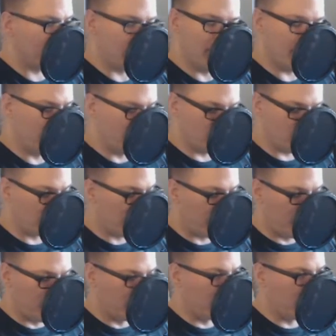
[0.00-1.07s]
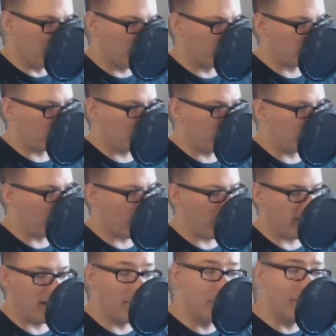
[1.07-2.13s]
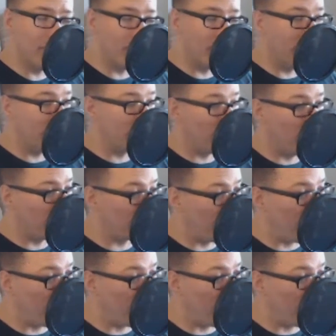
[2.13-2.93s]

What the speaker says: It looked terrible. It looked really bad. At one point, it bugged